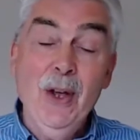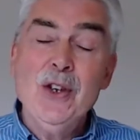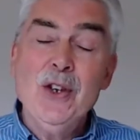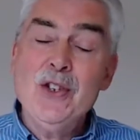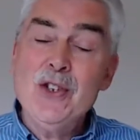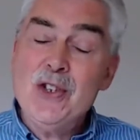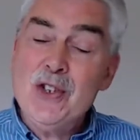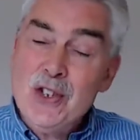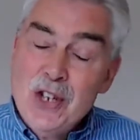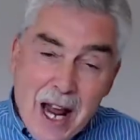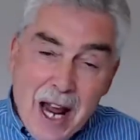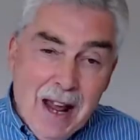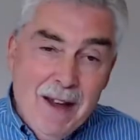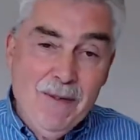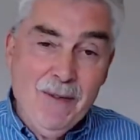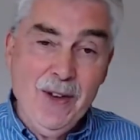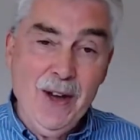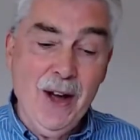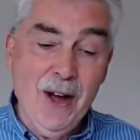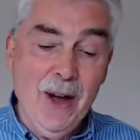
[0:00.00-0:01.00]

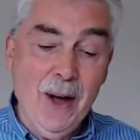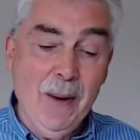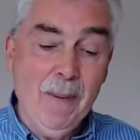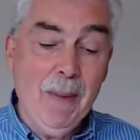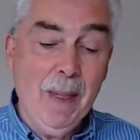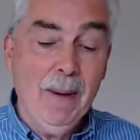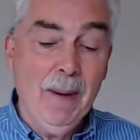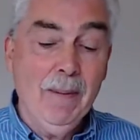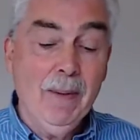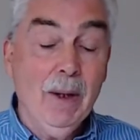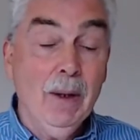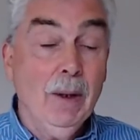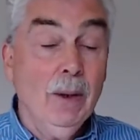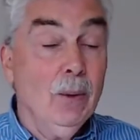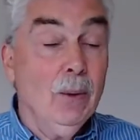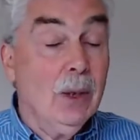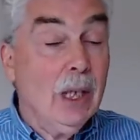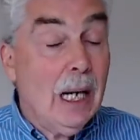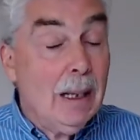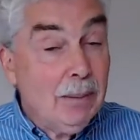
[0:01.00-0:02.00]
Saviour who
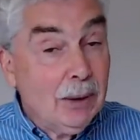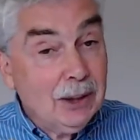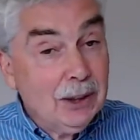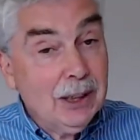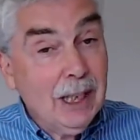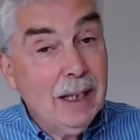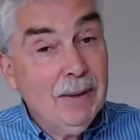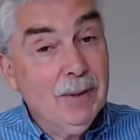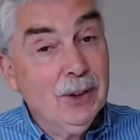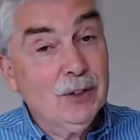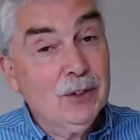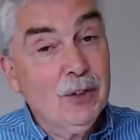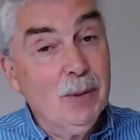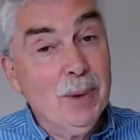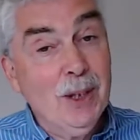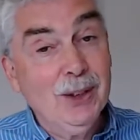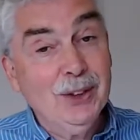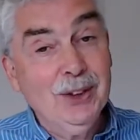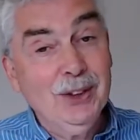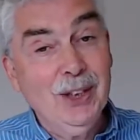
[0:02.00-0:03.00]
came to save us from
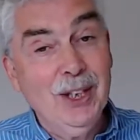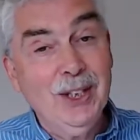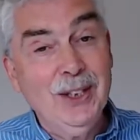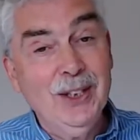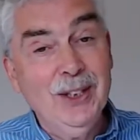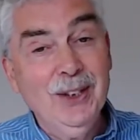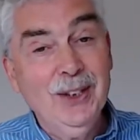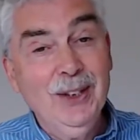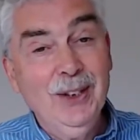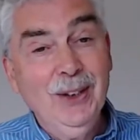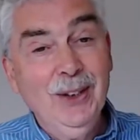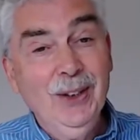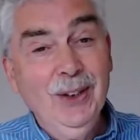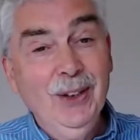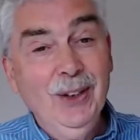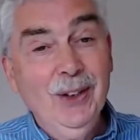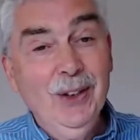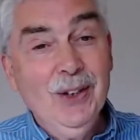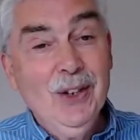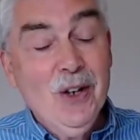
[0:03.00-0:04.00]
our sin.
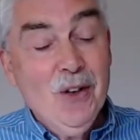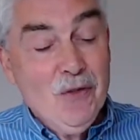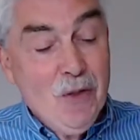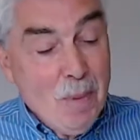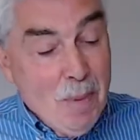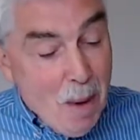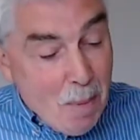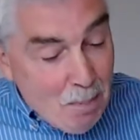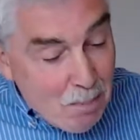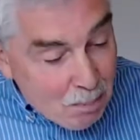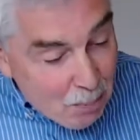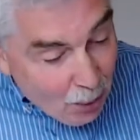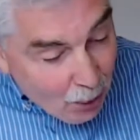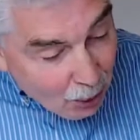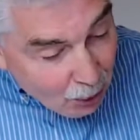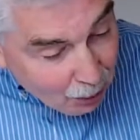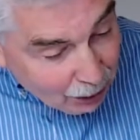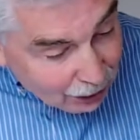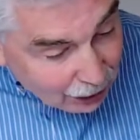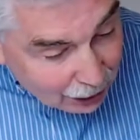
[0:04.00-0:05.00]
From a book
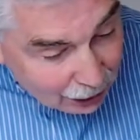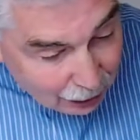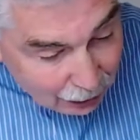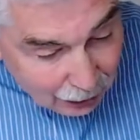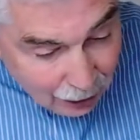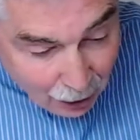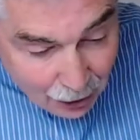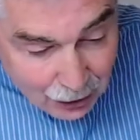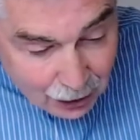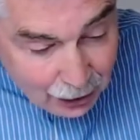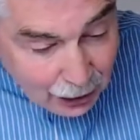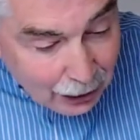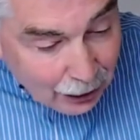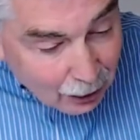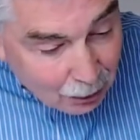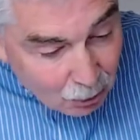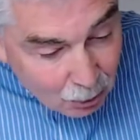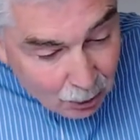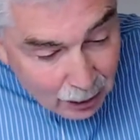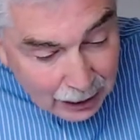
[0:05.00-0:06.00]
which is logical
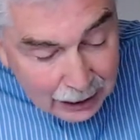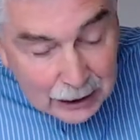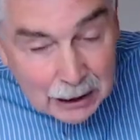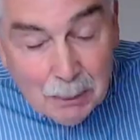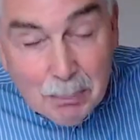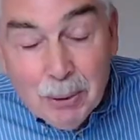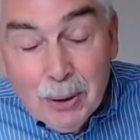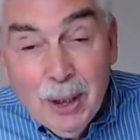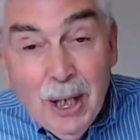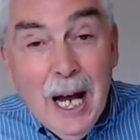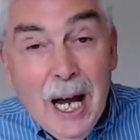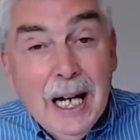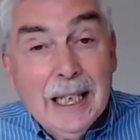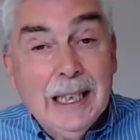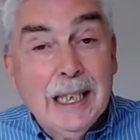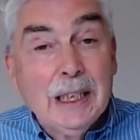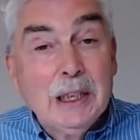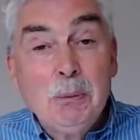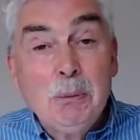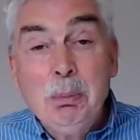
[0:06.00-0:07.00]
and reasonable and
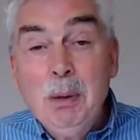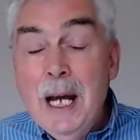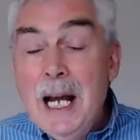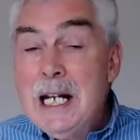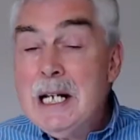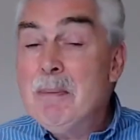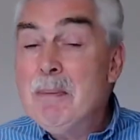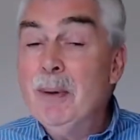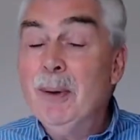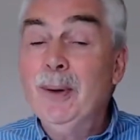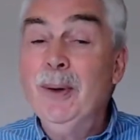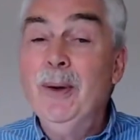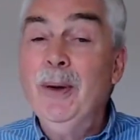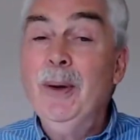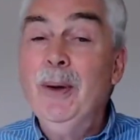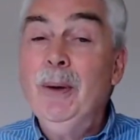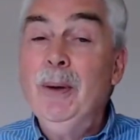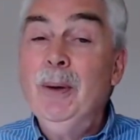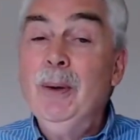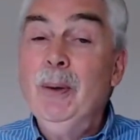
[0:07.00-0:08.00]
explainable,
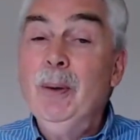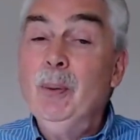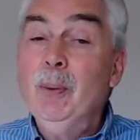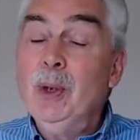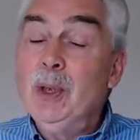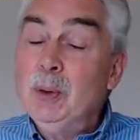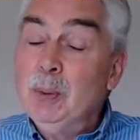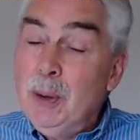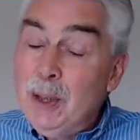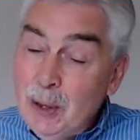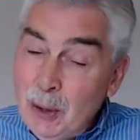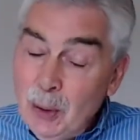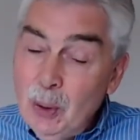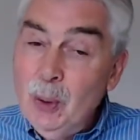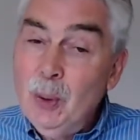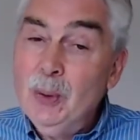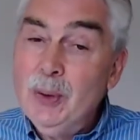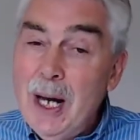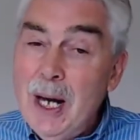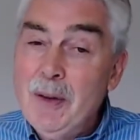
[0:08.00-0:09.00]
which we
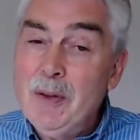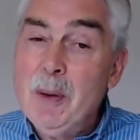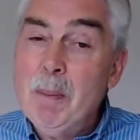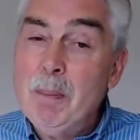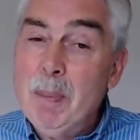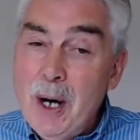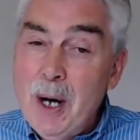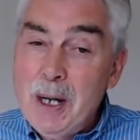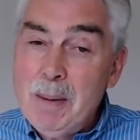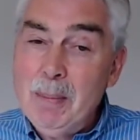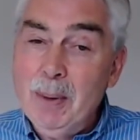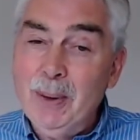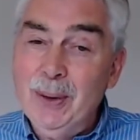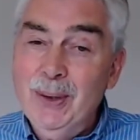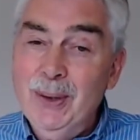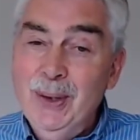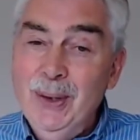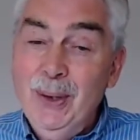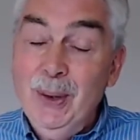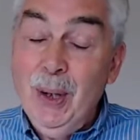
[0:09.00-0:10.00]
call now the Bible
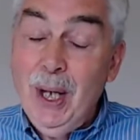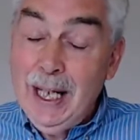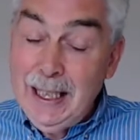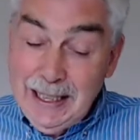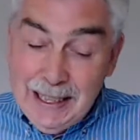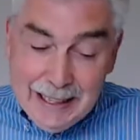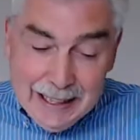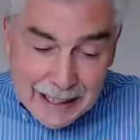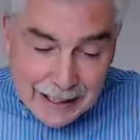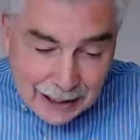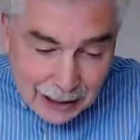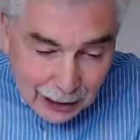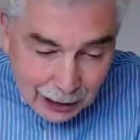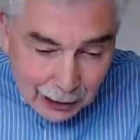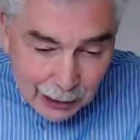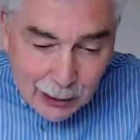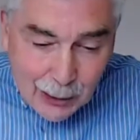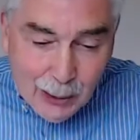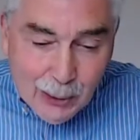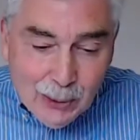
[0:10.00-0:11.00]
and it
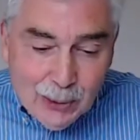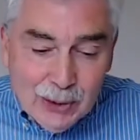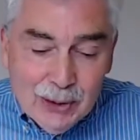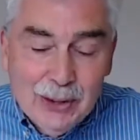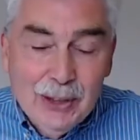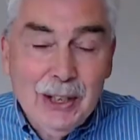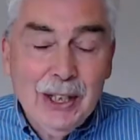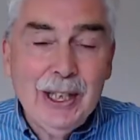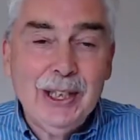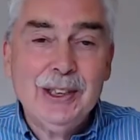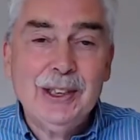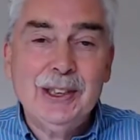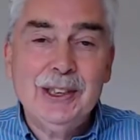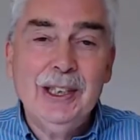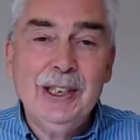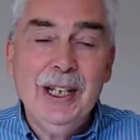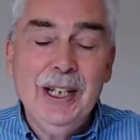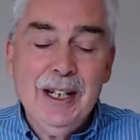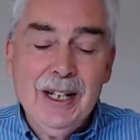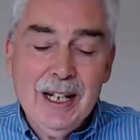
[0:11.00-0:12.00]
includes this
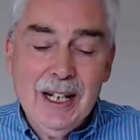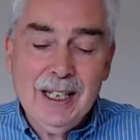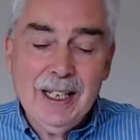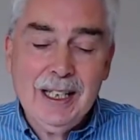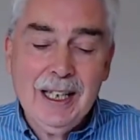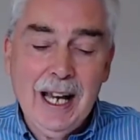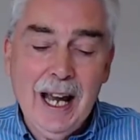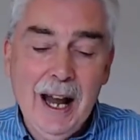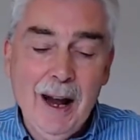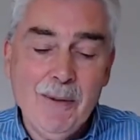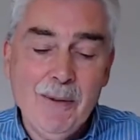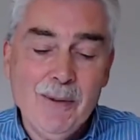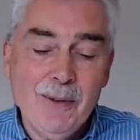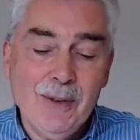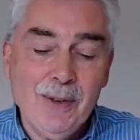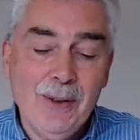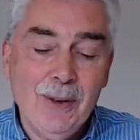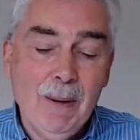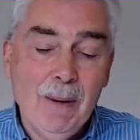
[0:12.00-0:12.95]
account.